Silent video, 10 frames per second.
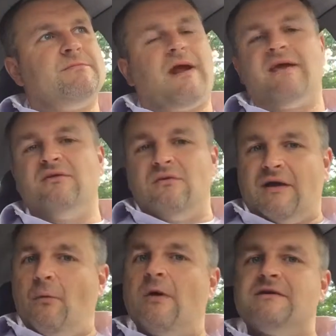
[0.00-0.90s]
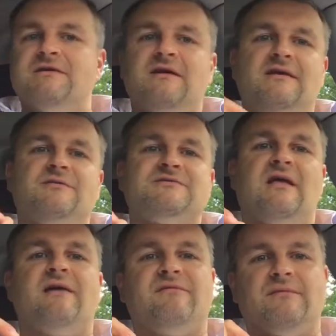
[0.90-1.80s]
But I can do like one continuous
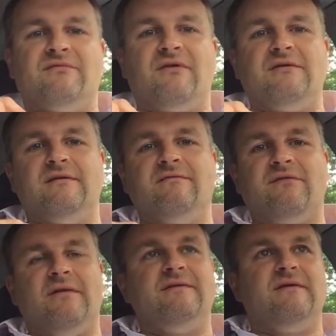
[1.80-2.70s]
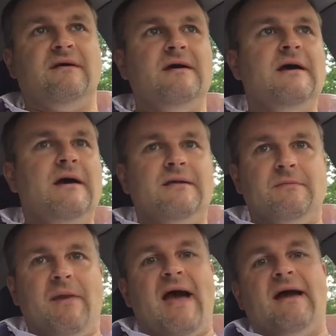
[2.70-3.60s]
line from the front to the
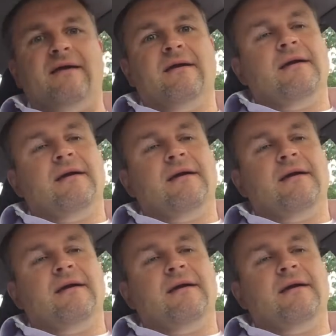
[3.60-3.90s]
back,